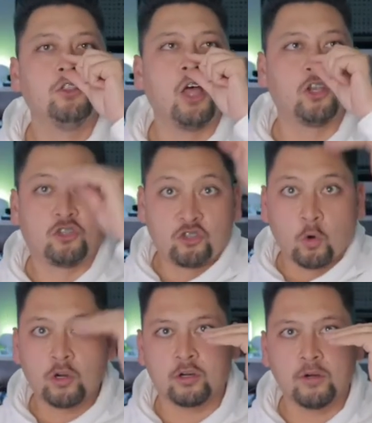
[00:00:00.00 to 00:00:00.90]
uh,
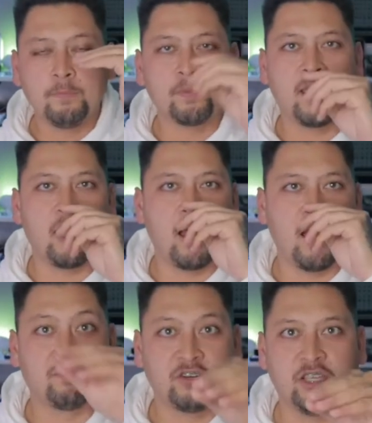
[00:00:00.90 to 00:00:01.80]
shorter uh,
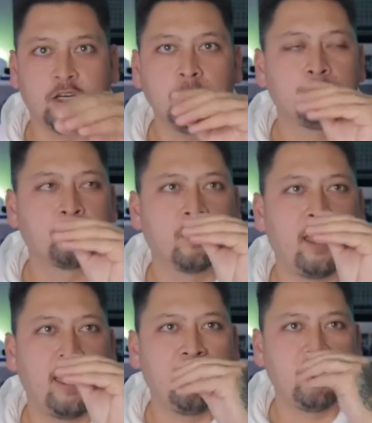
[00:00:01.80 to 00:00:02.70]
every year?
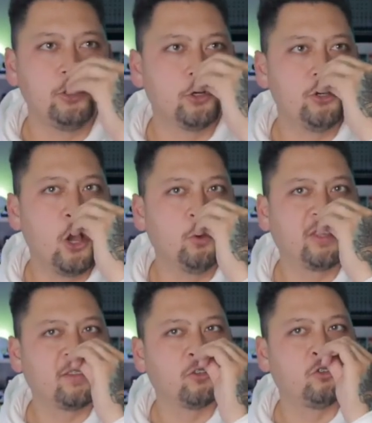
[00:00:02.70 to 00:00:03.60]
and then your nose
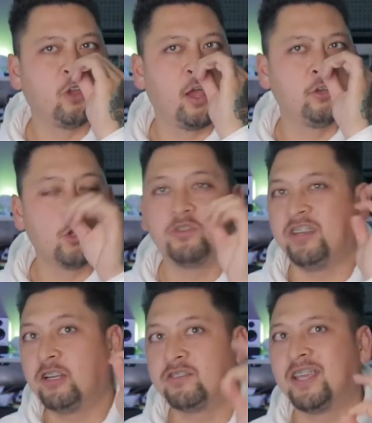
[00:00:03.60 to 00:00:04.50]
gets a uh, nose
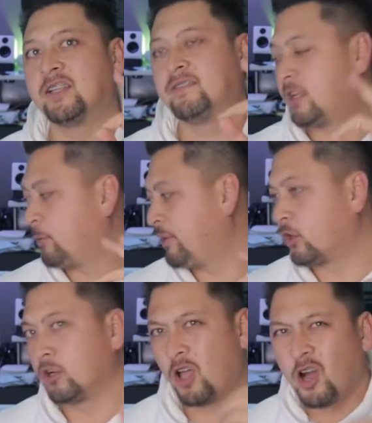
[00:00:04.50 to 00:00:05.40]
and ears get a
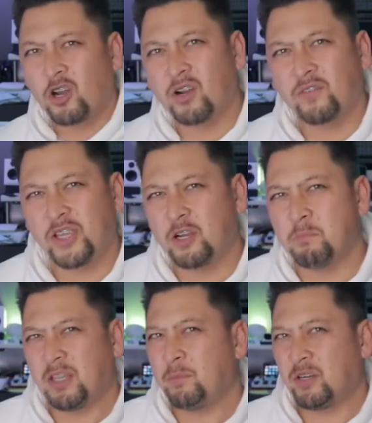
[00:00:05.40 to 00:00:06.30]
centimeter longer every year,
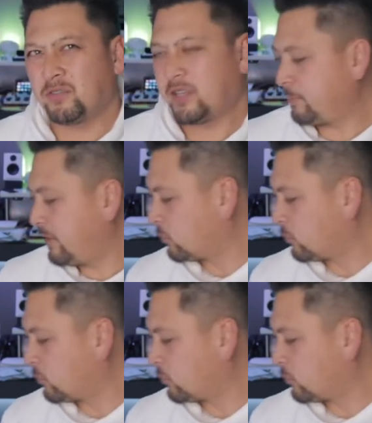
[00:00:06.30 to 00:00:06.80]
millimeter, centimeter.